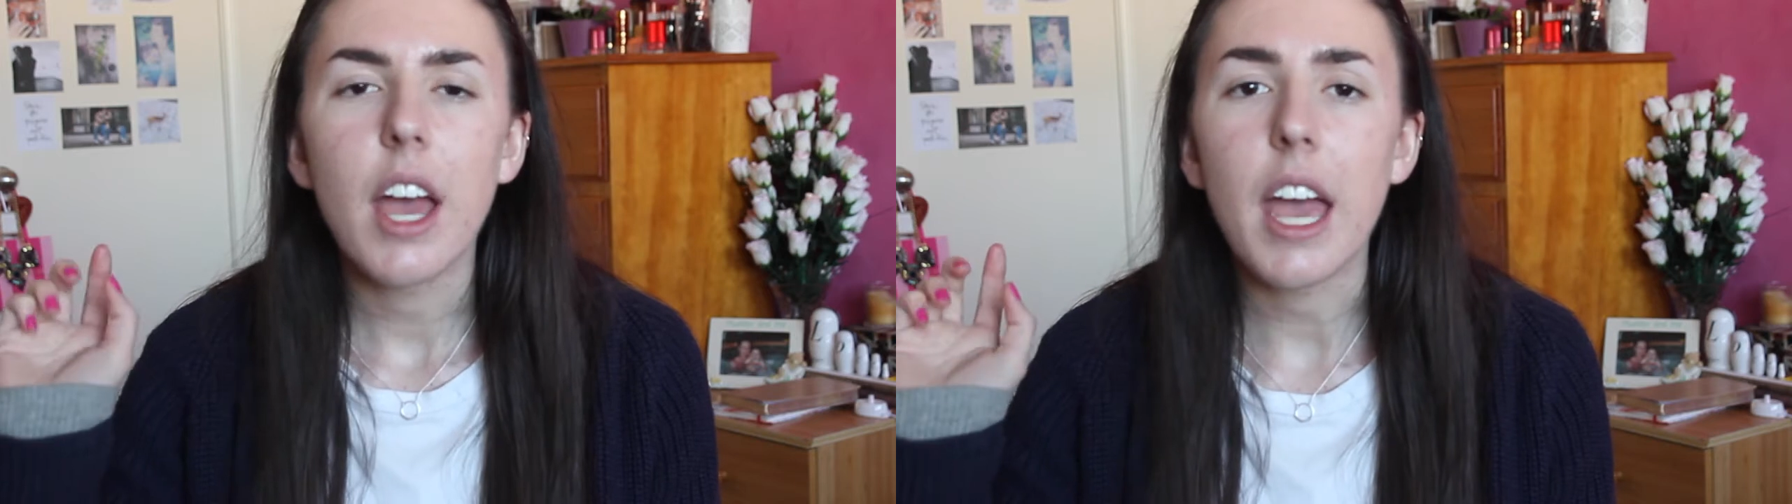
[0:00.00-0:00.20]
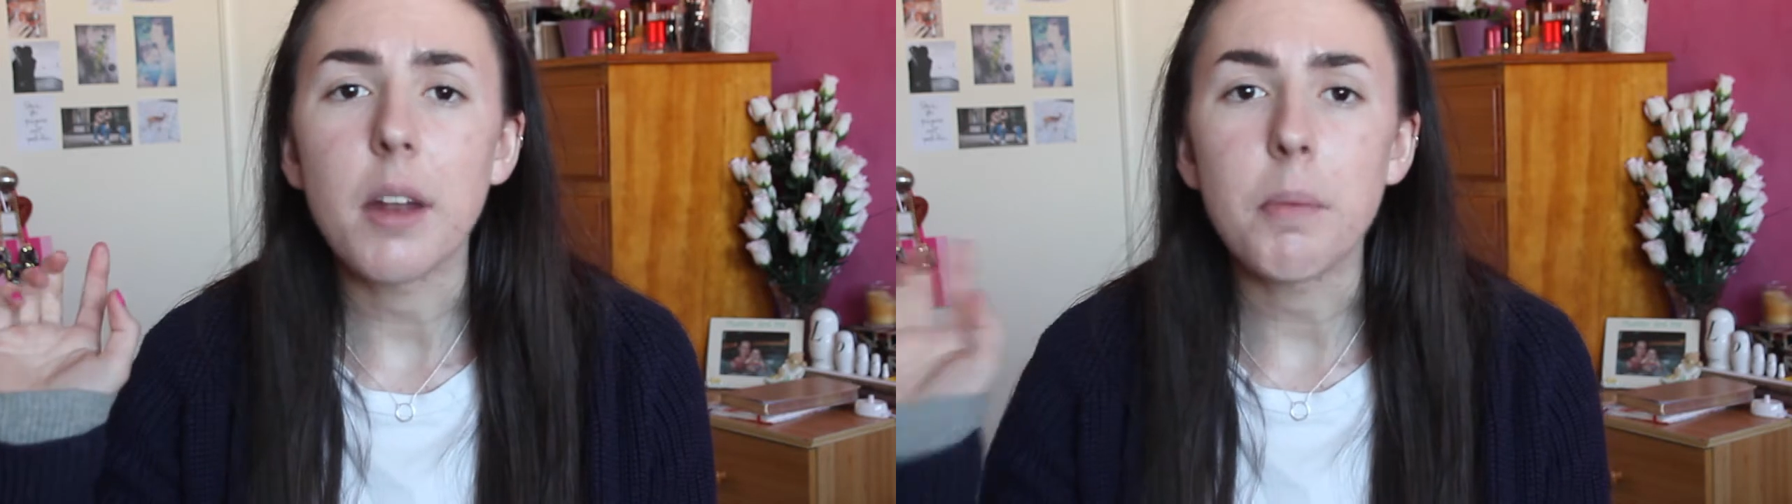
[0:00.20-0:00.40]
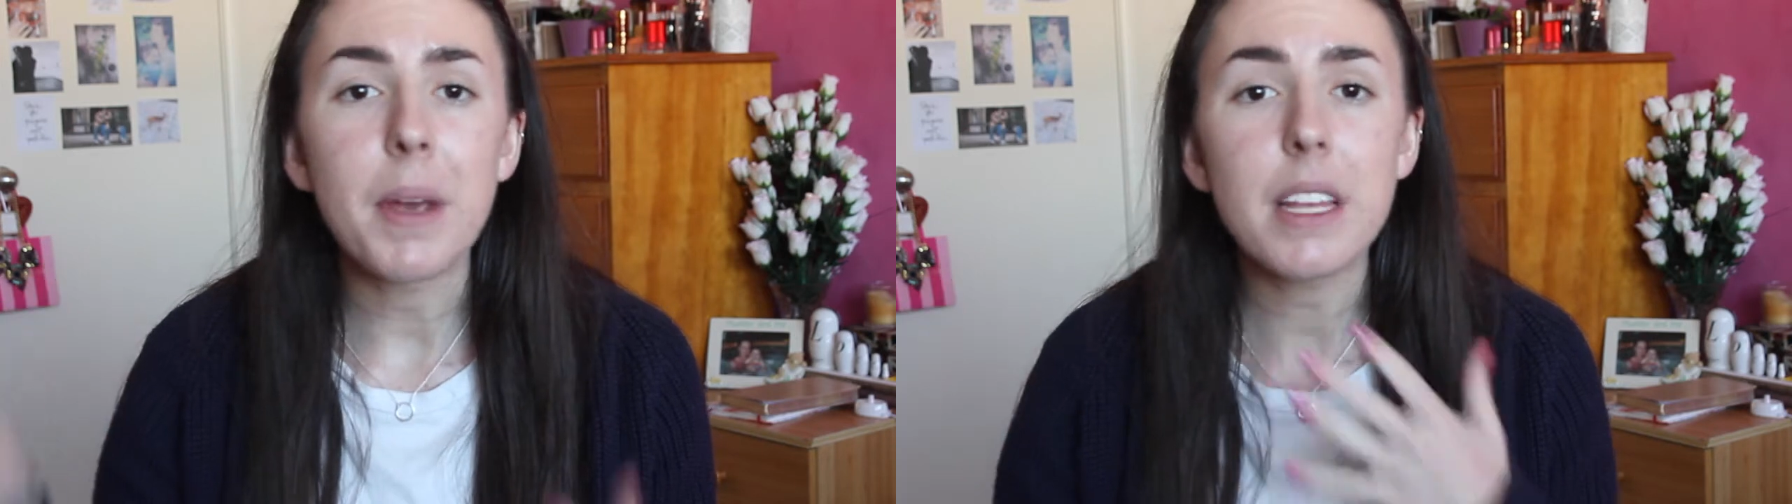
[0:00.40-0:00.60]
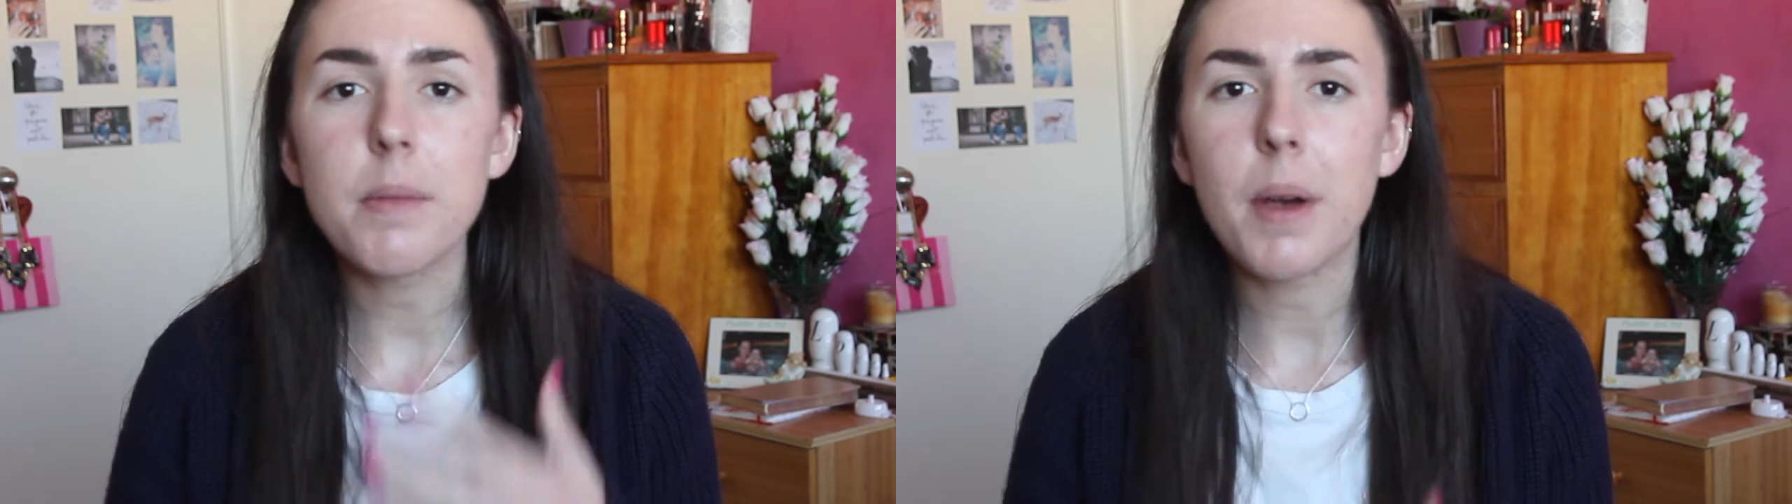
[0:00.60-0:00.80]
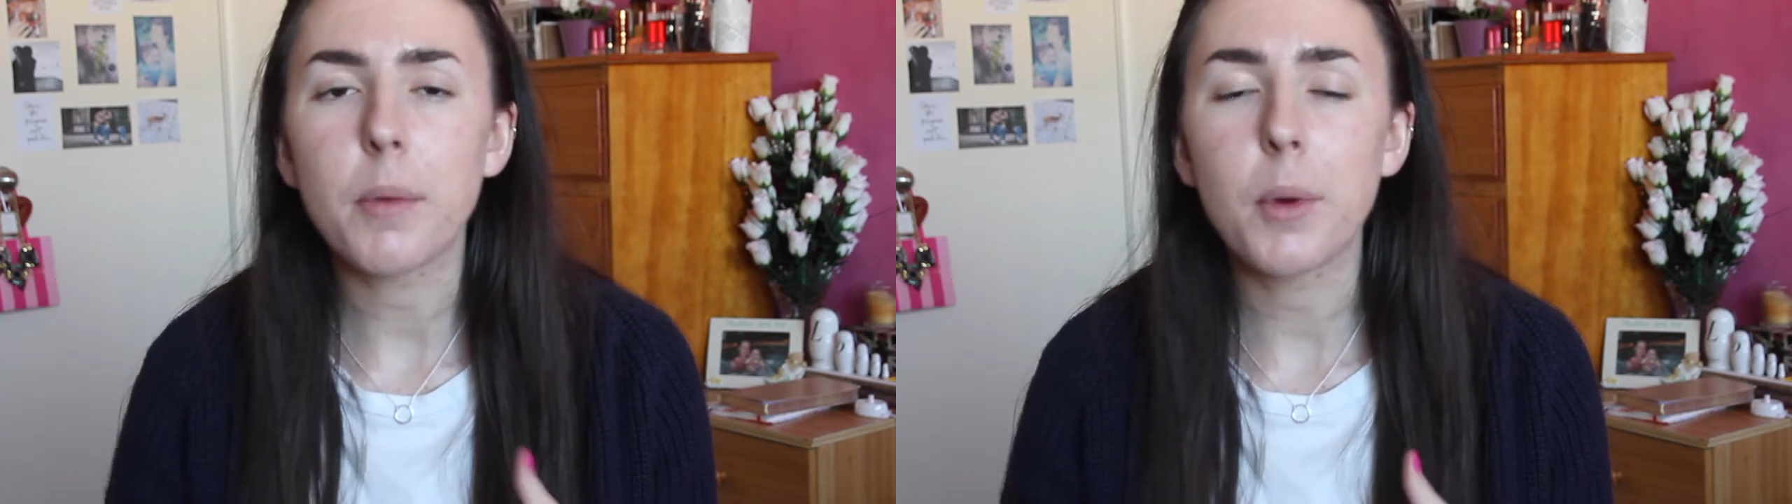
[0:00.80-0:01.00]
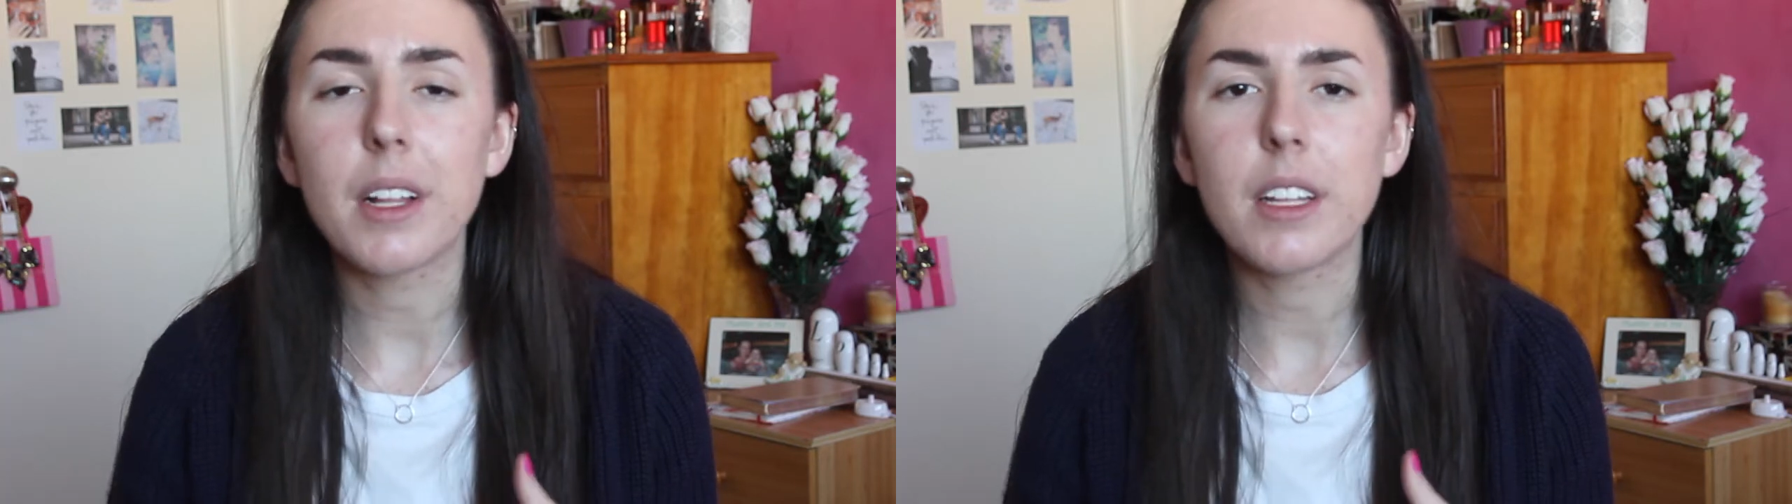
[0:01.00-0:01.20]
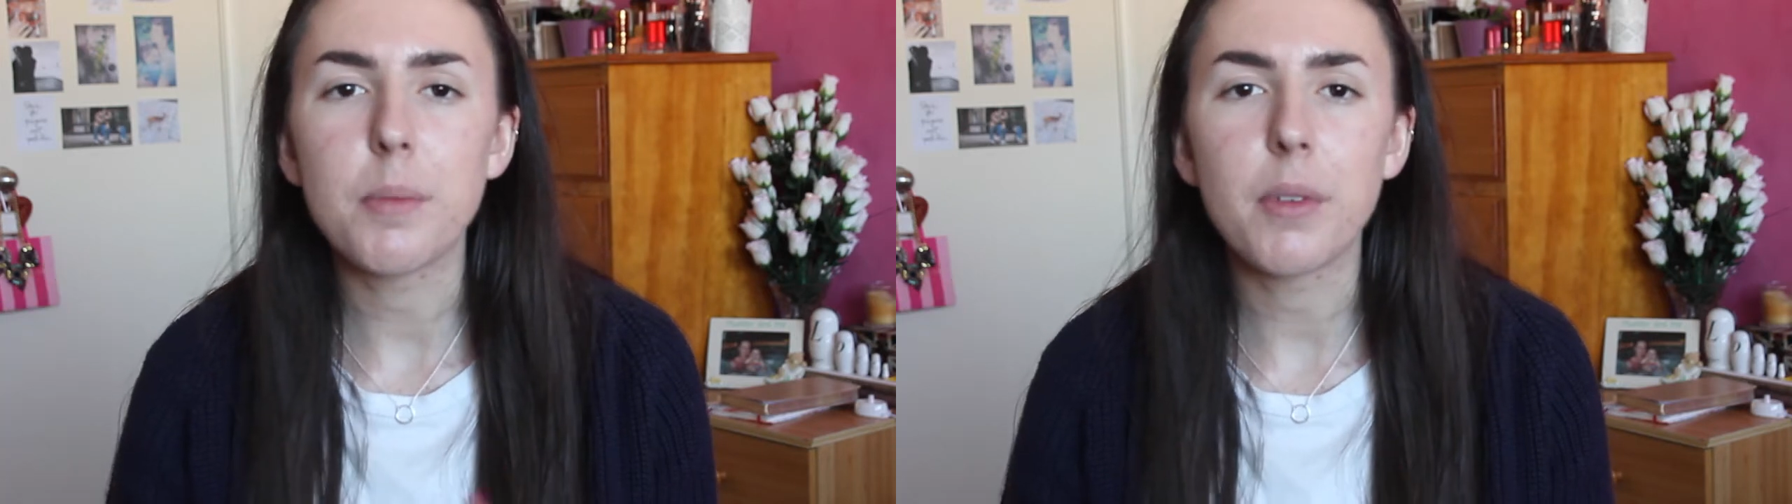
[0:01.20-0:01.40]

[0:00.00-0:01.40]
and pick them up quickly